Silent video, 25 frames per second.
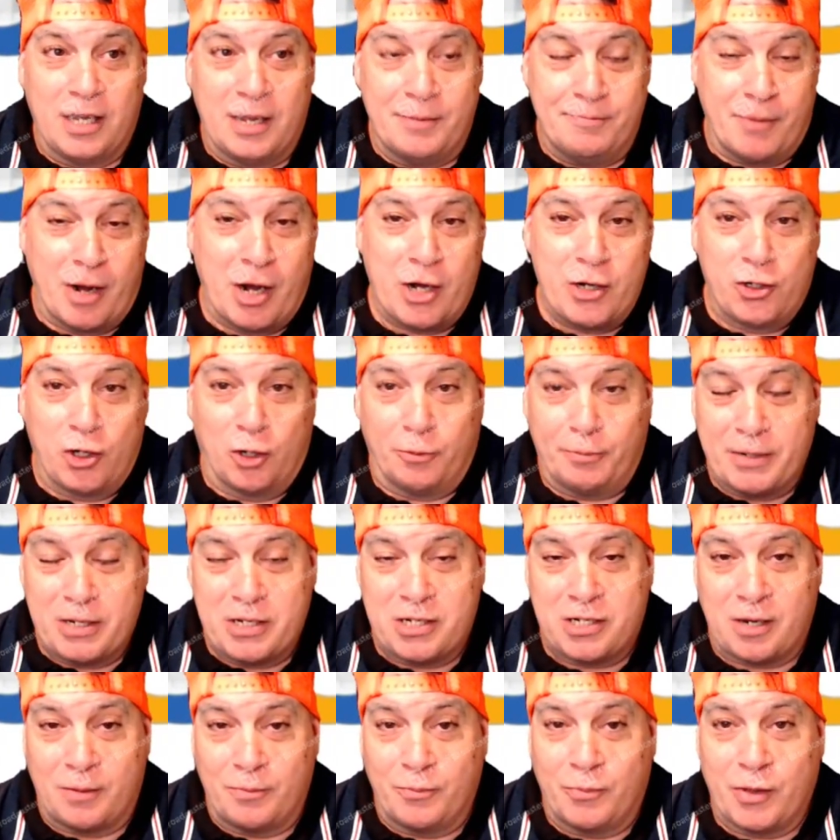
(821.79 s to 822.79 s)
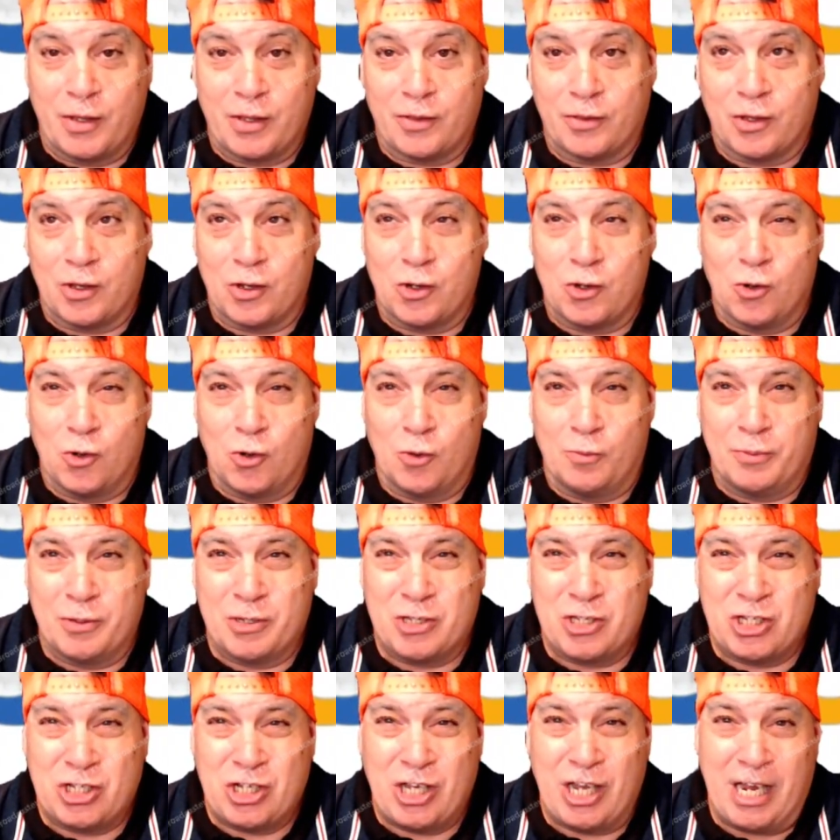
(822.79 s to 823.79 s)
It might not be something that you're
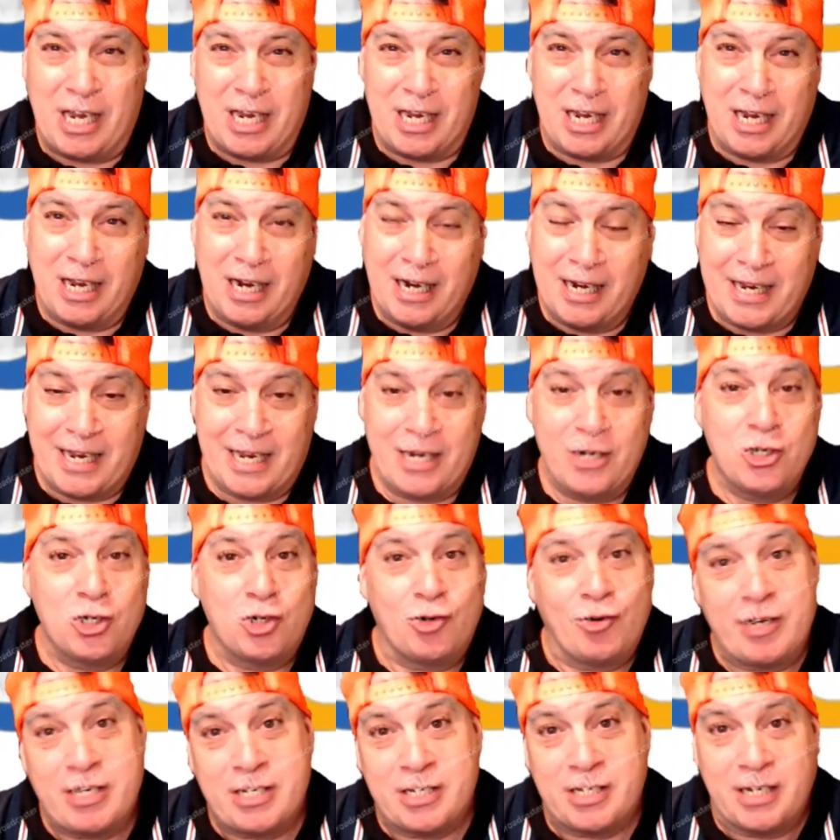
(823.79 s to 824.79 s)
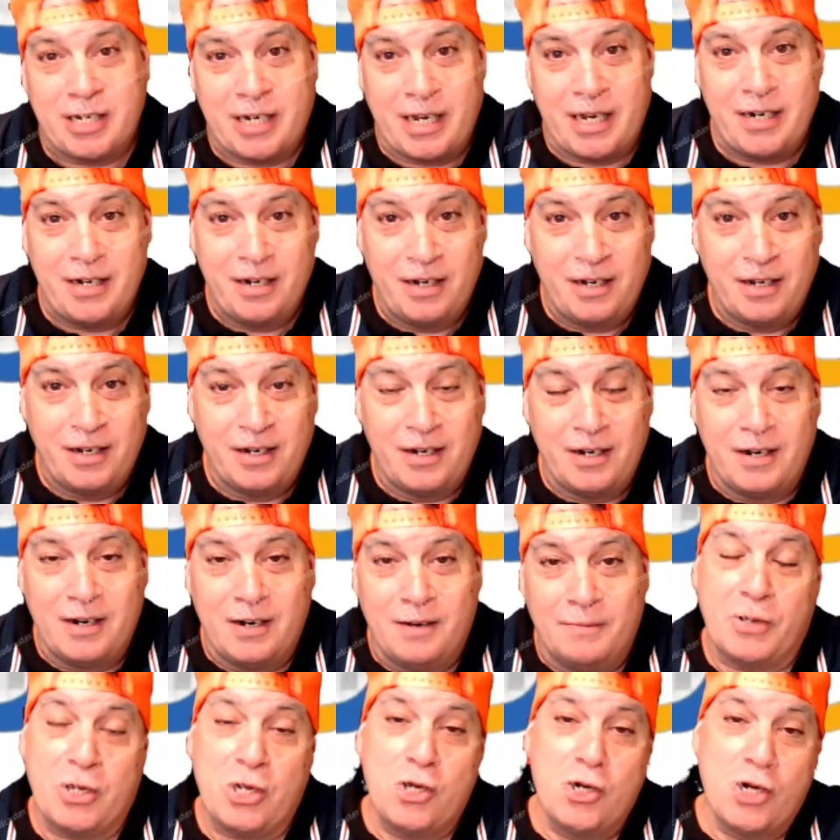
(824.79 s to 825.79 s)
particularly interested in,
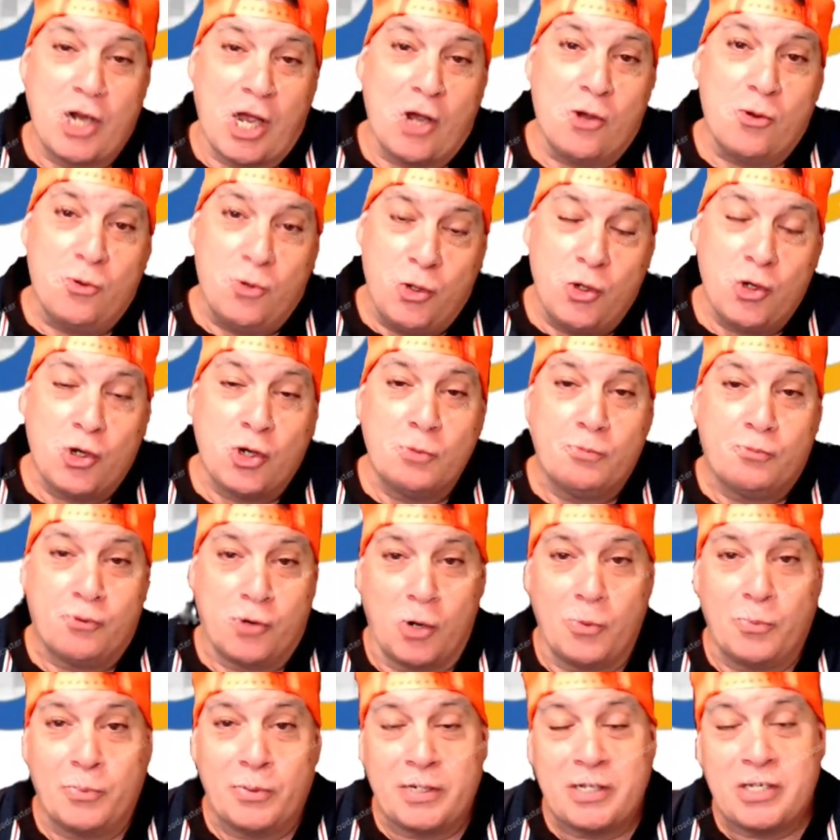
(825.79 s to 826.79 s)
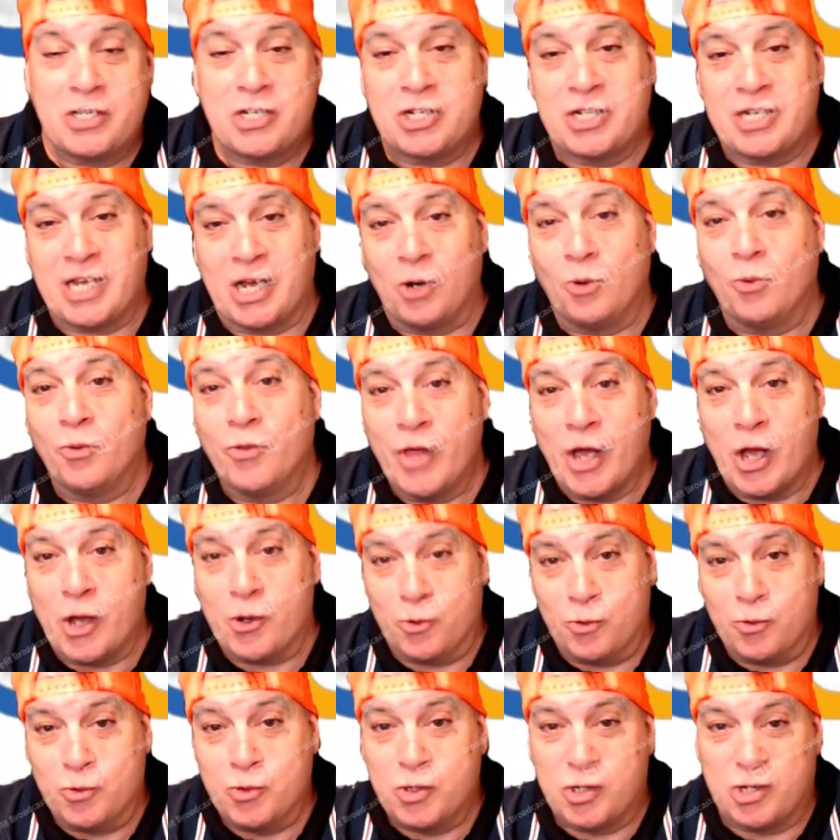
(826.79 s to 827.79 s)
but you could probably sell
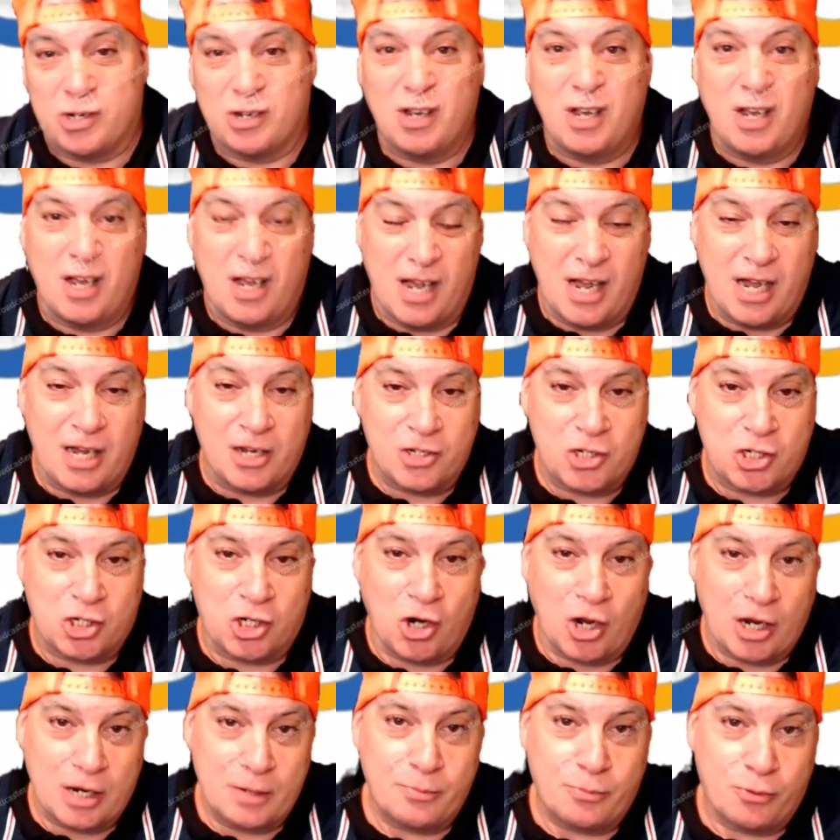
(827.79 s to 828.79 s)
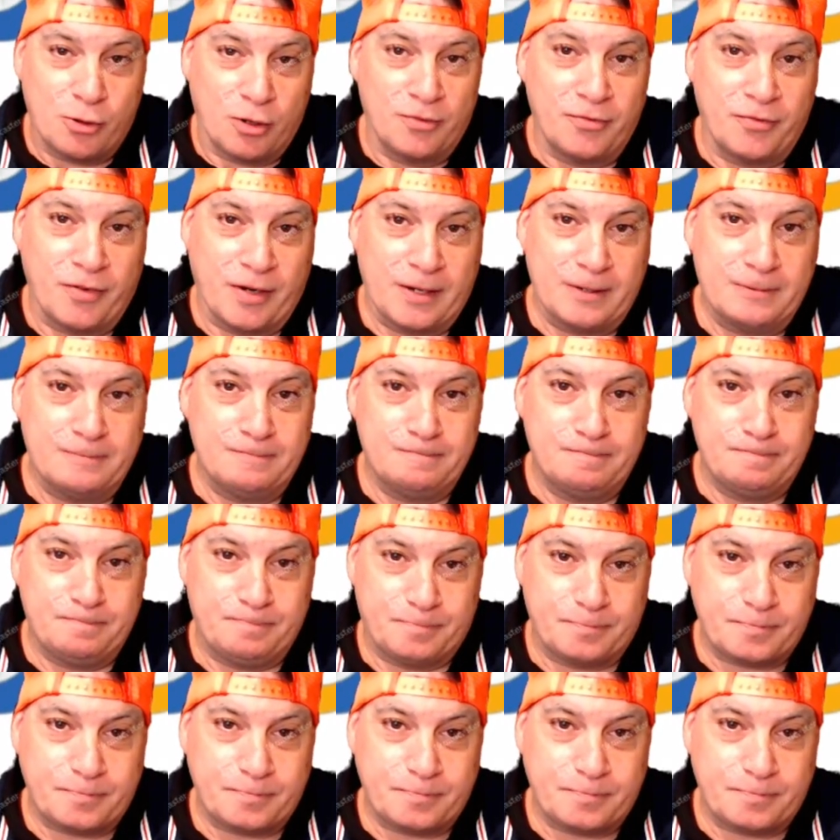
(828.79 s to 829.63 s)
those at a slight profit.